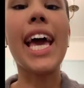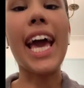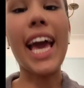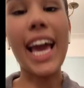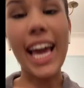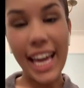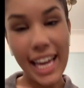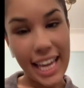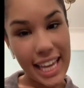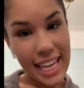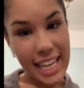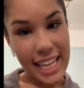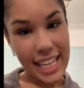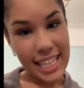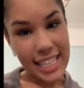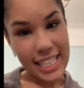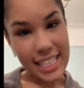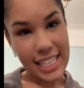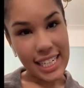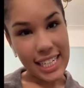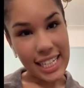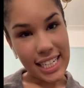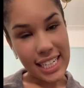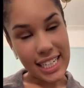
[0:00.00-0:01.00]

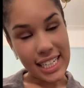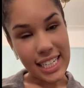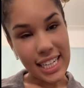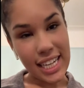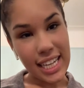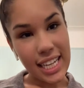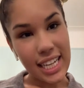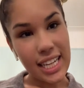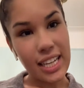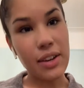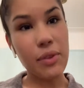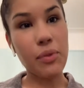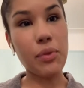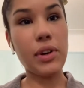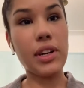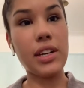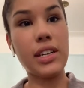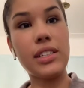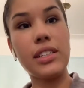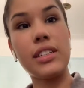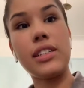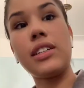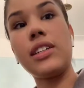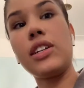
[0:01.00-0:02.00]
And we're
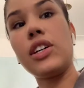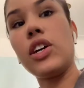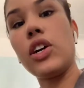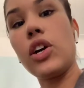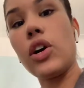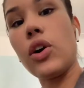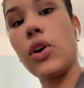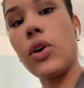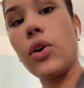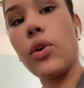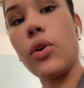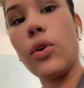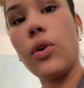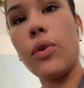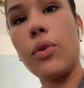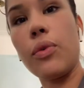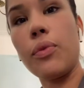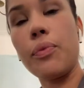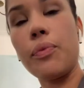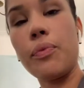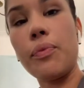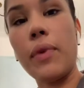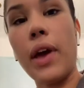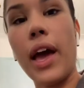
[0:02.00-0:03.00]
going to go,
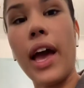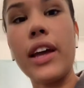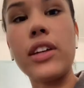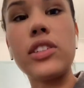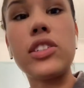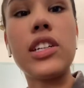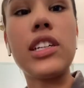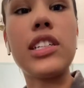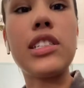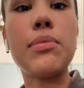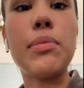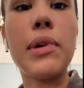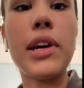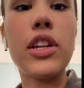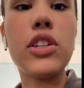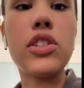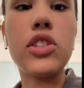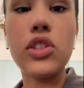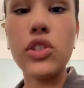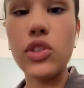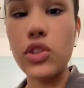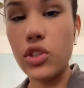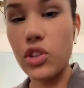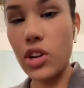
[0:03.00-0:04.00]
actually it's better
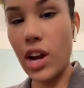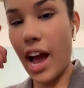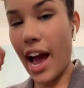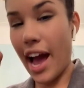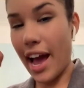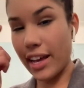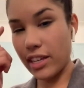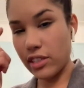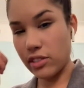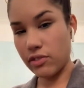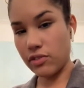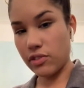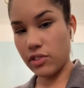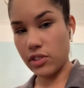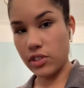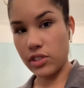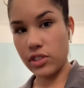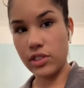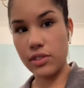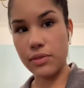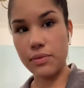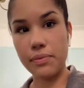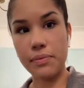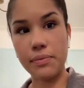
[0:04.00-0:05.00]
to do your eyes
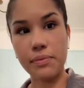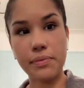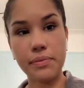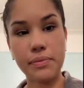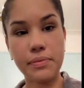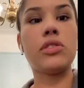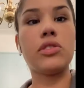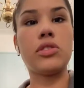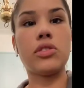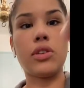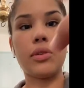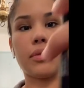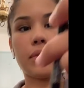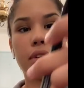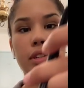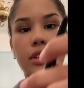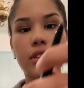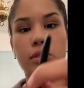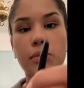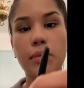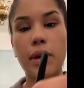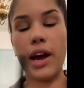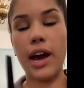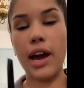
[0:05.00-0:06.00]
first. So I'm going
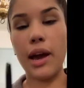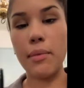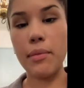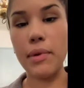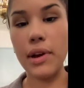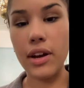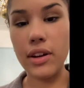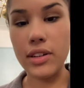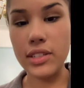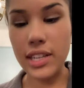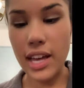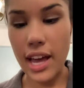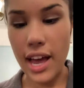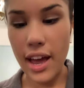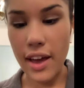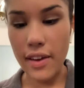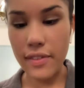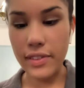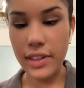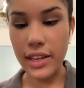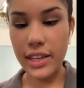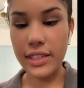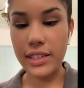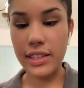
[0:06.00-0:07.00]
to do my eyebrows. I
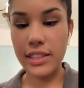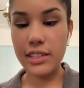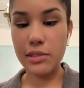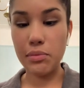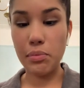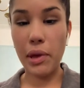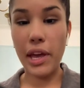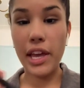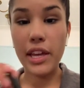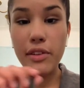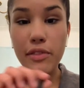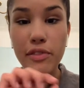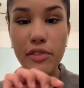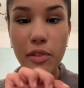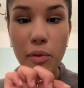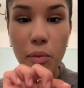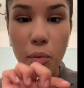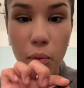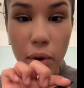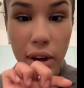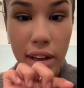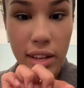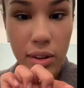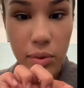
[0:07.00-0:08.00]
have like this pen
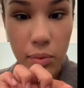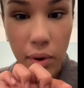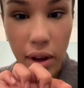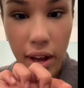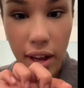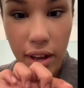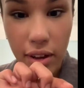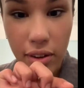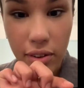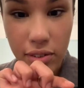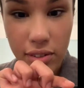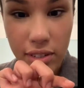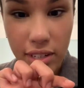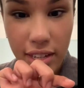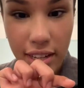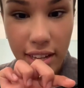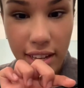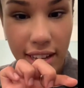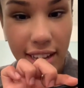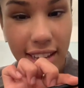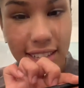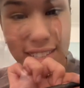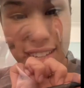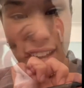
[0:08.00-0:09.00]
from Wet and Wild.
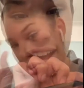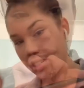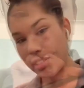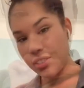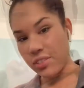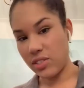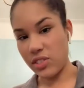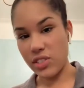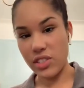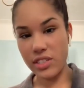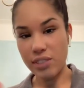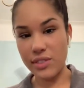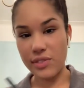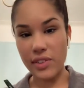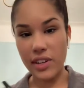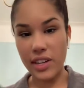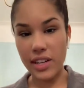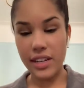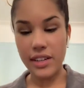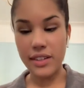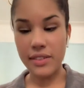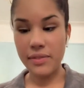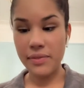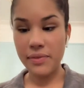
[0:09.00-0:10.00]
It's just
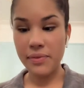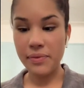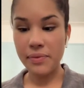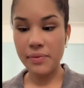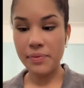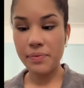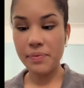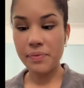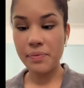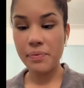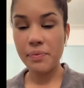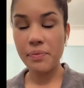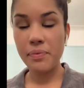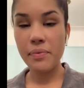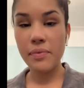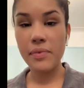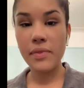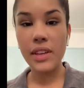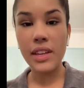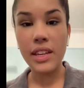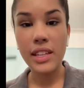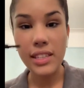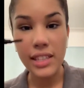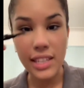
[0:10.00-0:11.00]
fine.
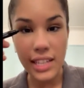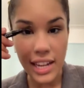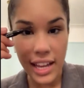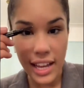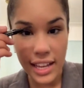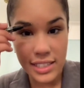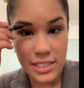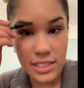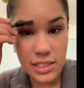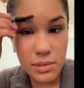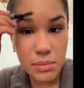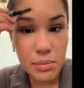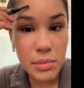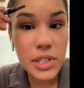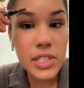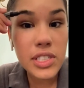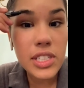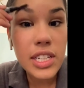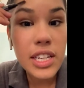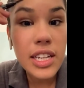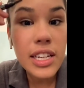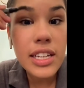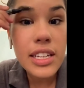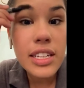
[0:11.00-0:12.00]
Then it has this
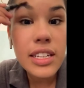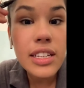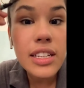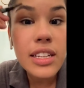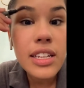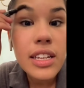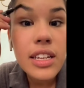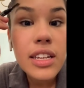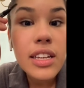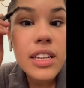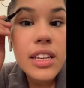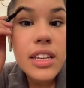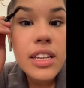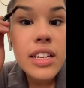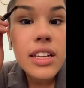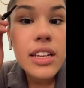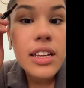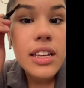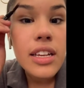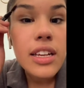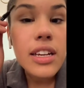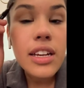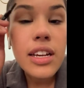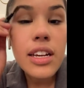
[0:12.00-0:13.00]
brushy end.
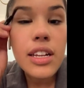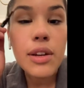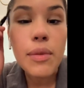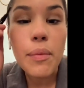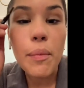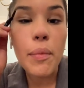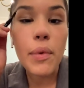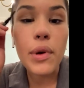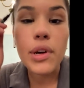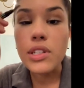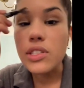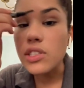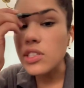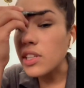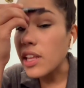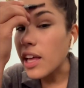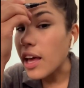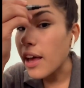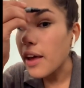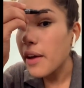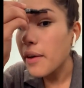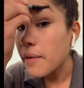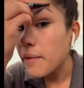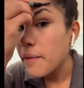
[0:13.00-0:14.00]
I'm going to brush
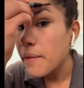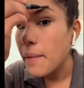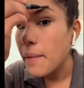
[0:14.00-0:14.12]
that